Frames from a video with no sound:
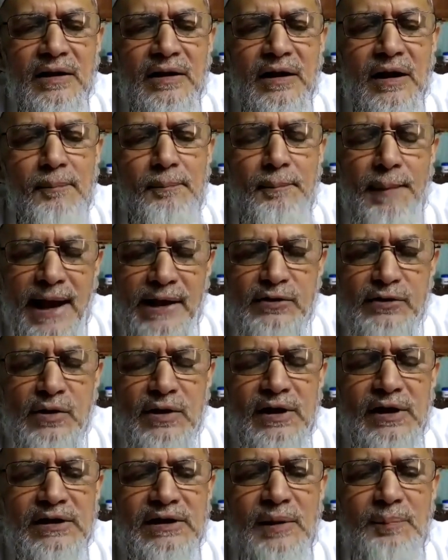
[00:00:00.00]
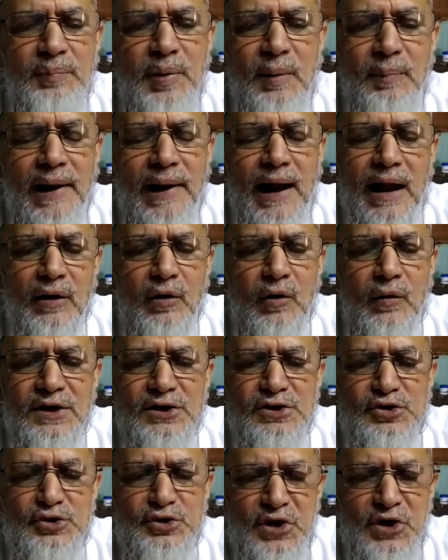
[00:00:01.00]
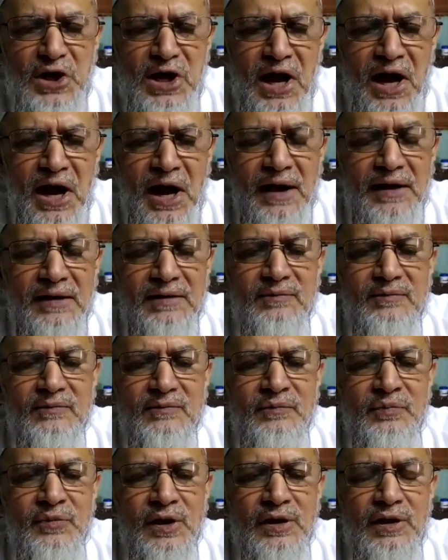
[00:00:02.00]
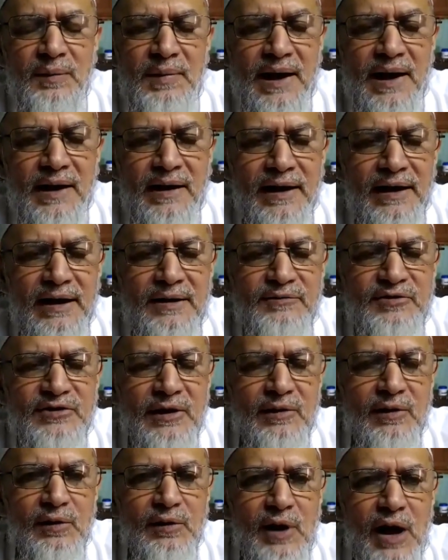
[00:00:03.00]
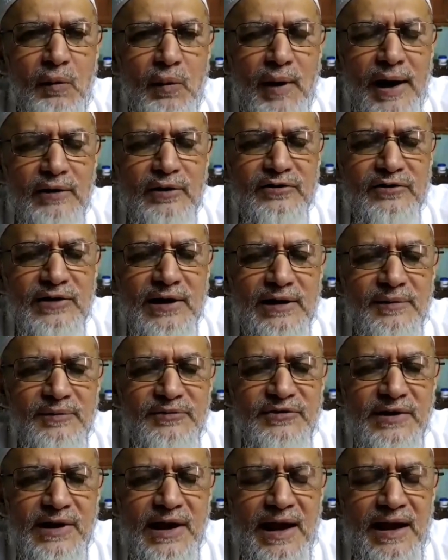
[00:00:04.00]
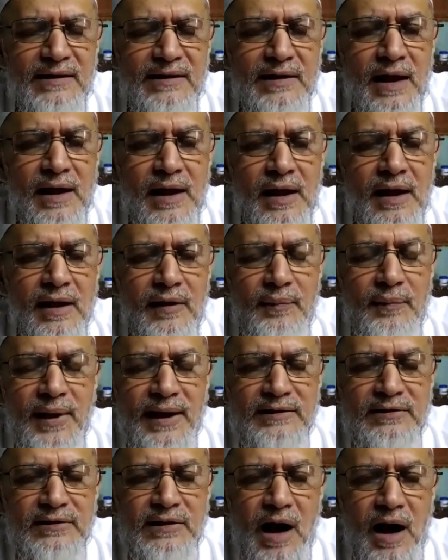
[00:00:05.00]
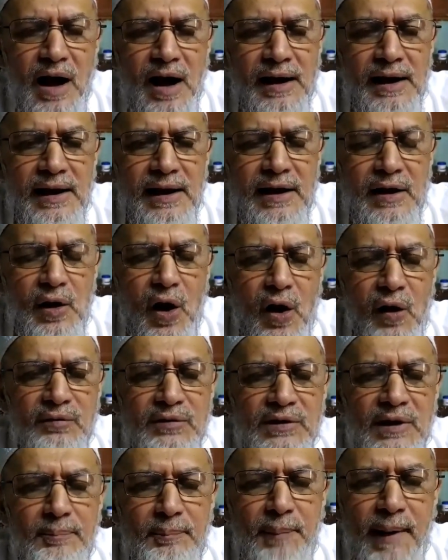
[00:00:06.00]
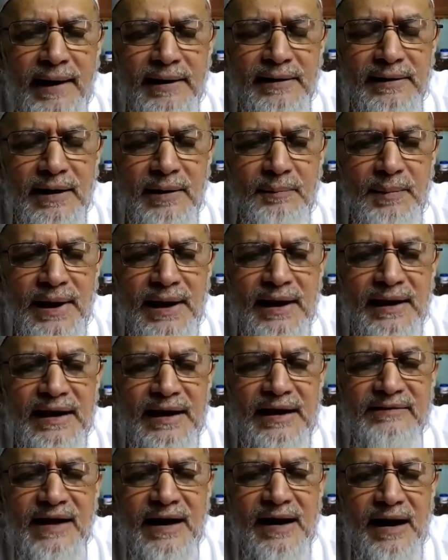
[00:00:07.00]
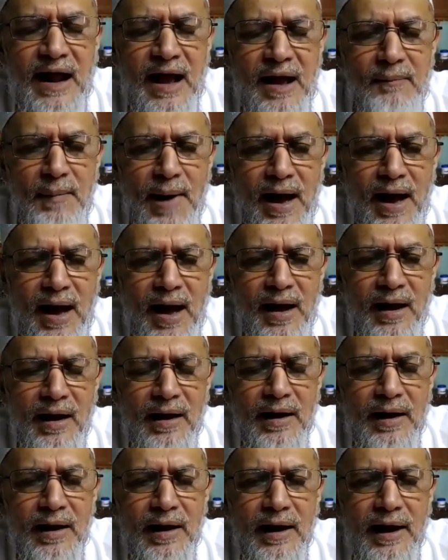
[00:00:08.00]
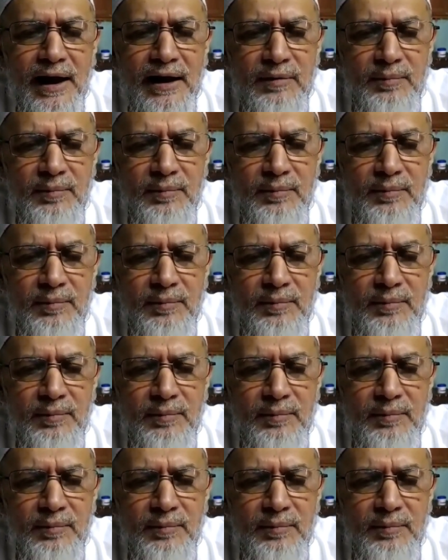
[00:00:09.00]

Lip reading: majority people are going to die. Nabi Kareem sallallahu alayhi wasallam said that kind of the pandemic is a rahmah and